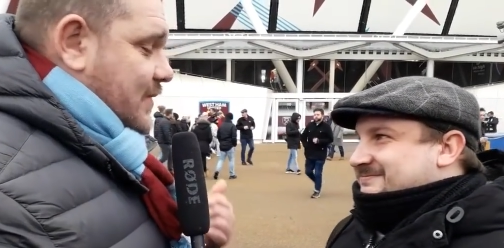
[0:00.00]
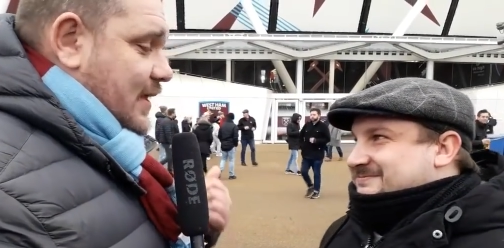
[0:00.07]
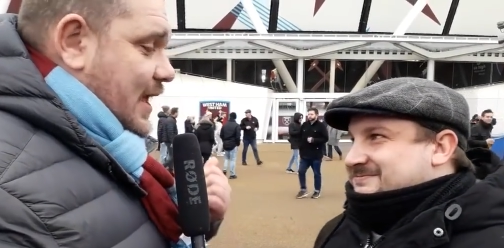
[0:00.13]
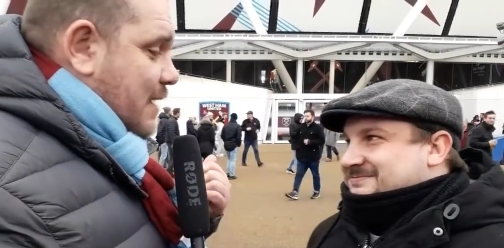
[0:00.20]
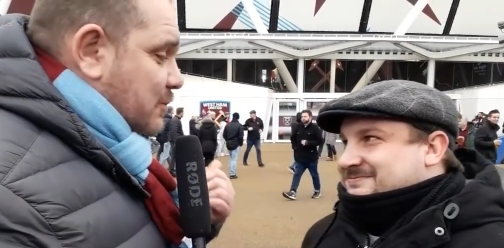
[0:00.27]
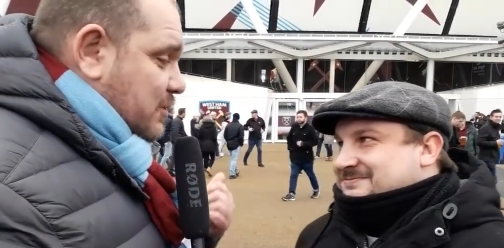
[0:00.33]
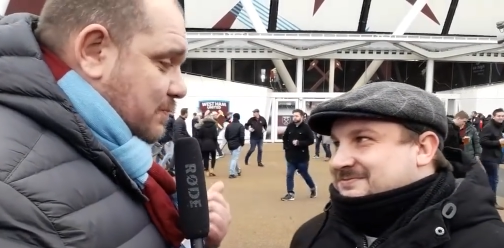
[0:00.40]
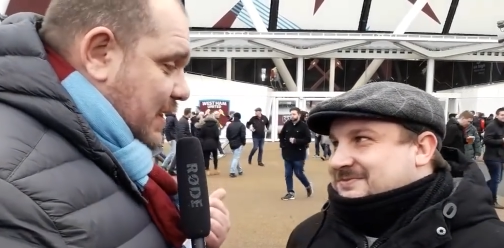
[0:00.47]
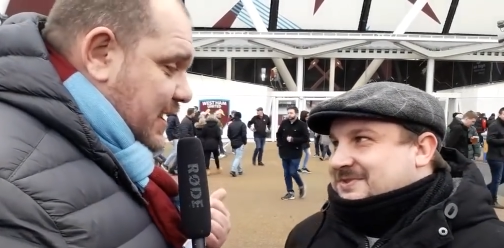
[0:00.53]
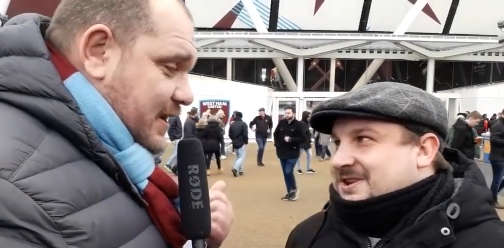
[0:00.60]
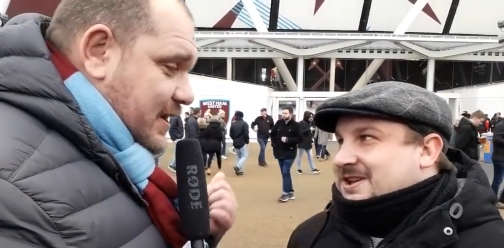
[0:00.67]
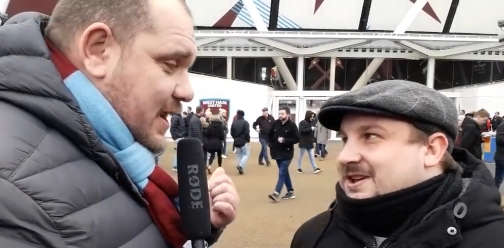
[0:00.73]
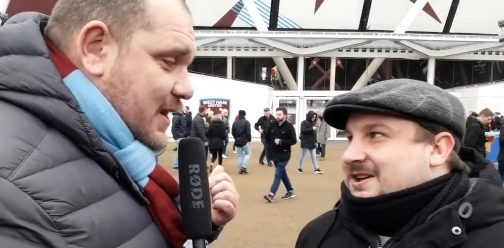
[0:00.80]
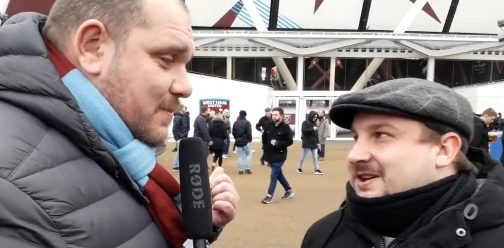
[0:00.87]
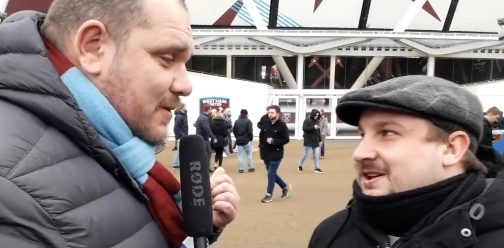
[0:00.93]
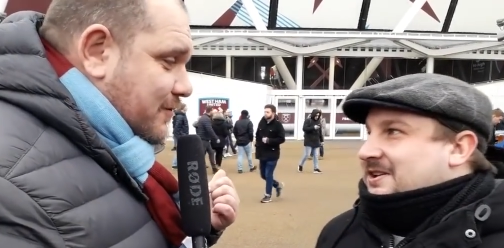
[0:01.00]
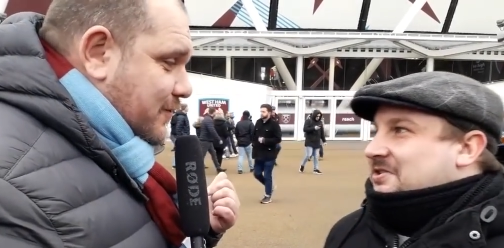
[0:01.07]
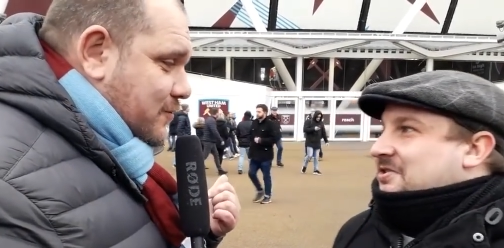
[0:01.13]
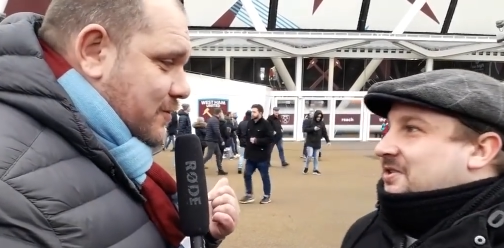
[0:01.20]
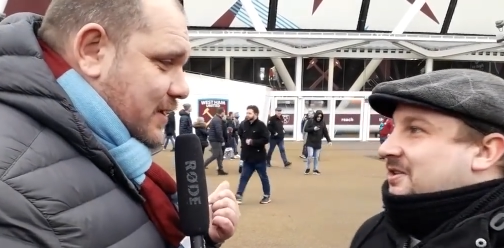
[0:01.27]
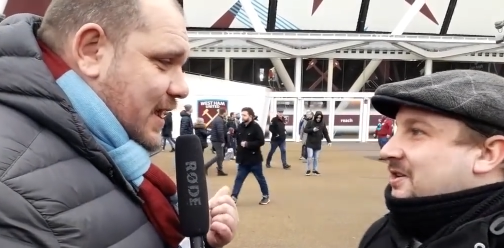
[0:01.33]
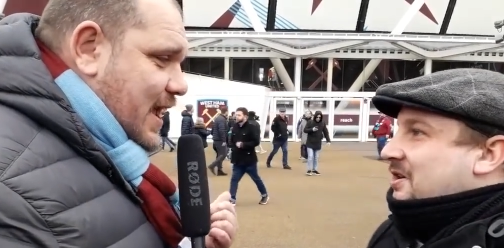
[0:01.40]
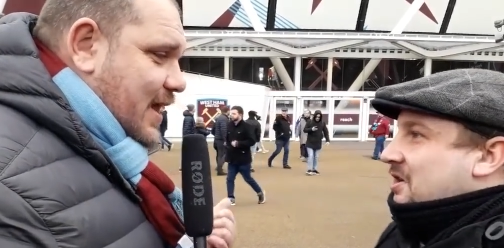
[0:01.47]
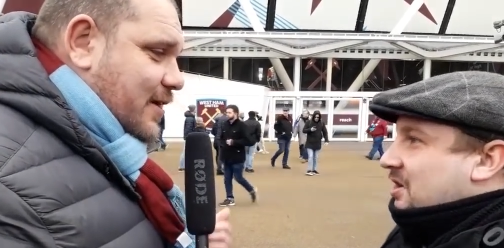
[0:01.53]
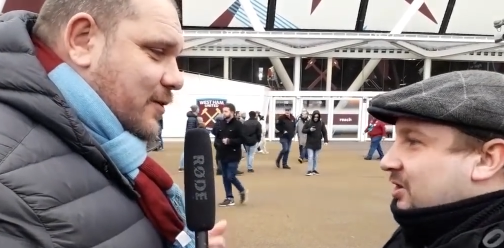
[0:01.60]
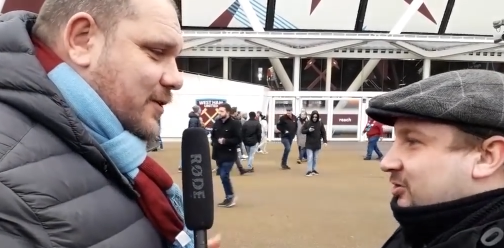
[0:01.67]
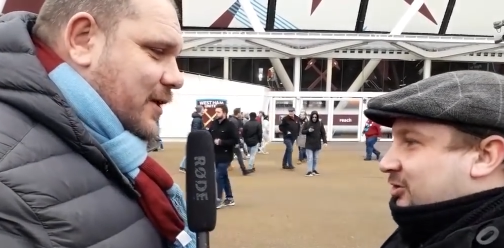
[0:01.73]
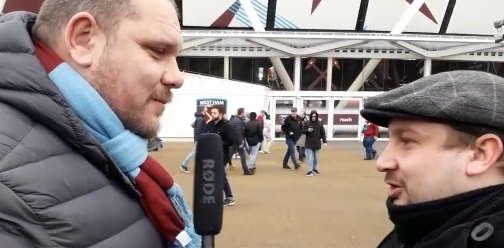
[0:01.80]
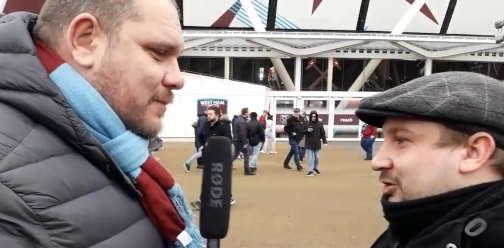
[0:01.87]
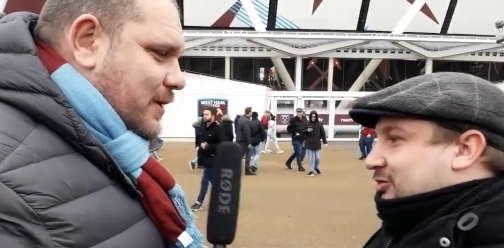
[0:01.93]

Speaker 1: he was better than any midfielder they had on the